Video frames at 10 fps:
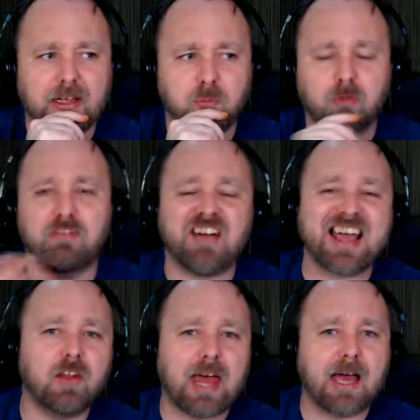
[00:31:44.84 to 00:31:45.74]

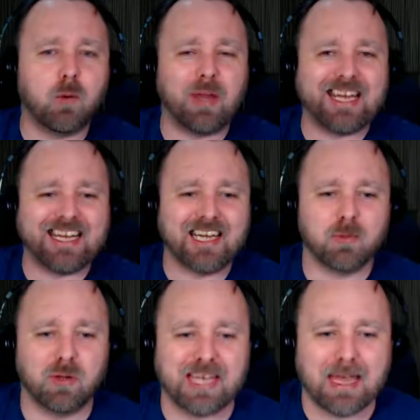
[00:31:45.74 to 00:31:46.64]
file that away
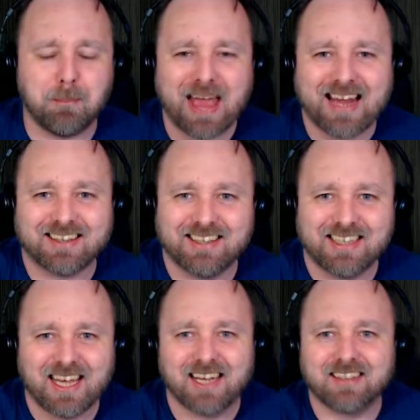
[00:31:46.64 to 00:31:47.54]
and we'll get back to
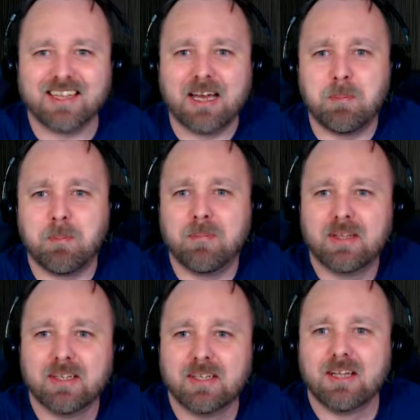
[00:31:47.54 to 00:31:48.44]
that.
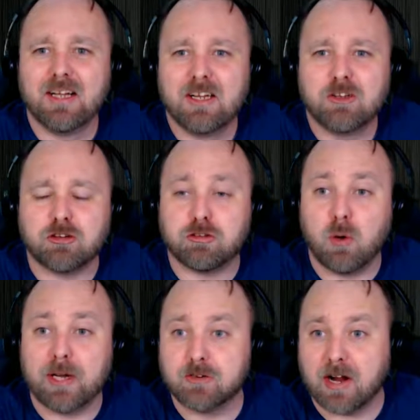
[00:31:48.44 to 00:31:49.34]
Just
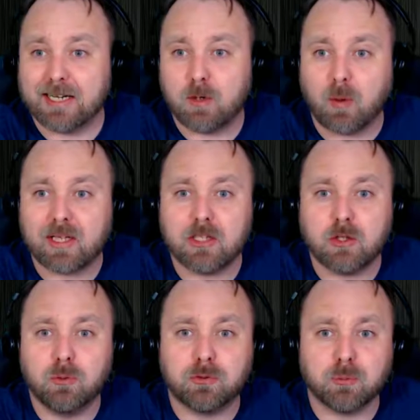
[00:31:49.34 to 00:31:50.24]
so I can try to quickly
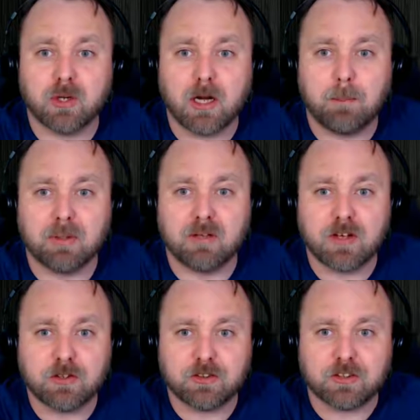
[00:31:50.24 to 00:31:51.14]
go through a couple of
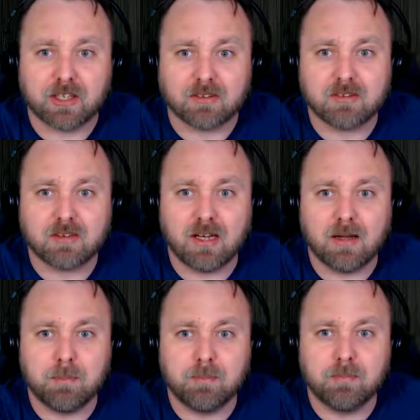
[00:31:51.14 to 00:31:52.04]
other things.
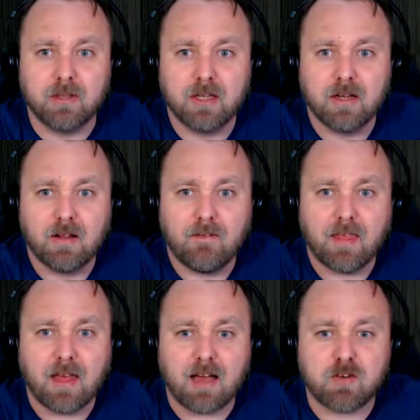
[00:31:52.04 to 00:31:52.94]

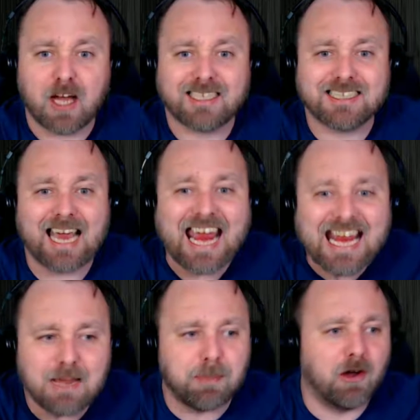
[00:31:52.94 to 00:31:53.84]
I've got a
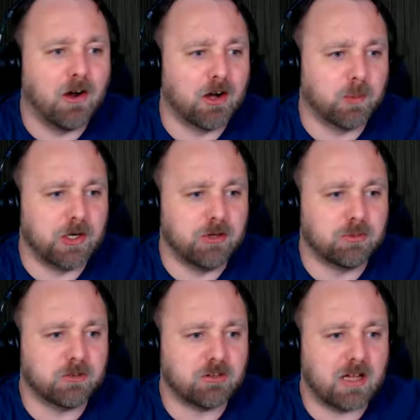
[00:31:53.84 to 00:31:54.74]
tiny bit of hardware news.
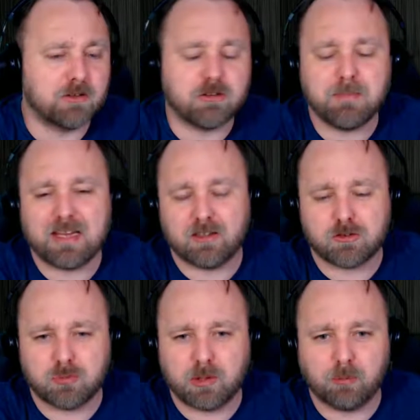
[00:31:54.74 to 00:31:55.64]
I'll just make
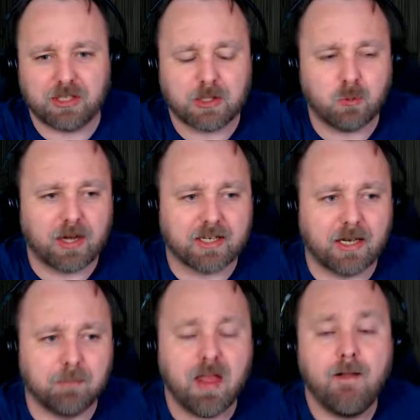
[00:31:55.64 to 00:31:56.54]
this really, really quick.
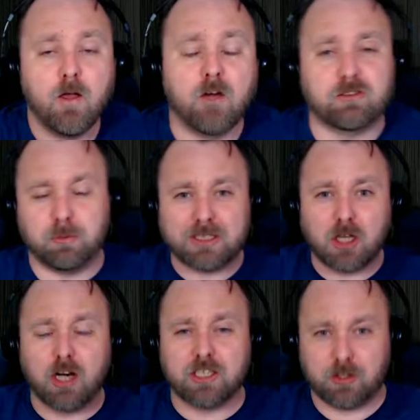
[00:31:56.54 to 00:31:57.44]
Obviously, we
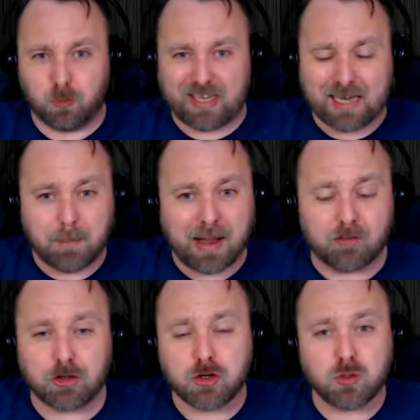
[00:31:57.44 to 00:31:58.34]
talked the other week
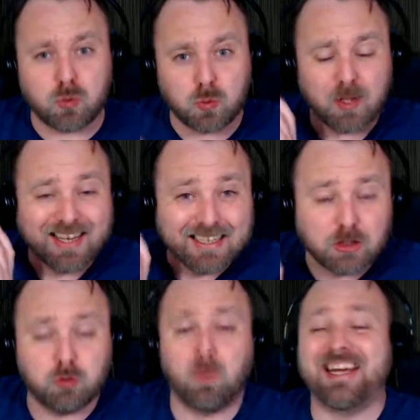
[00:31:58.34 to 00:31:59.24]
about the new
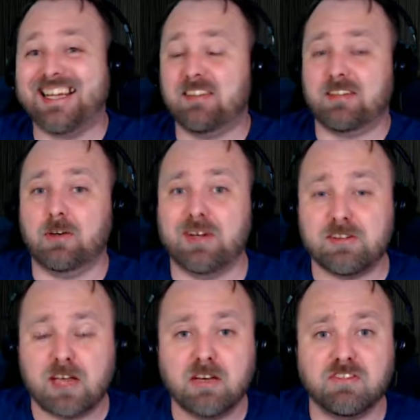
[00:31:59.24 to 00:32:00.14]
20
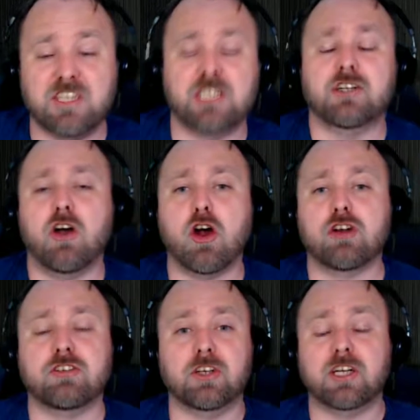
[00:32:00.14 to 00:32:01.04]
series NVIDIA
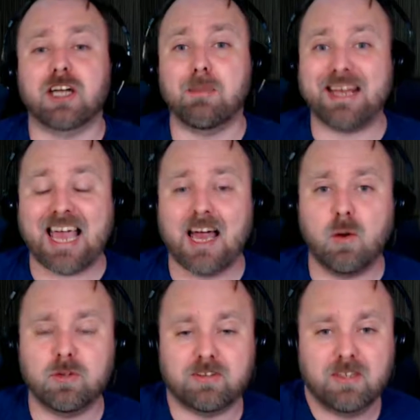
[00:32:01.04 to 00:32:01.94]
cards that are coming out.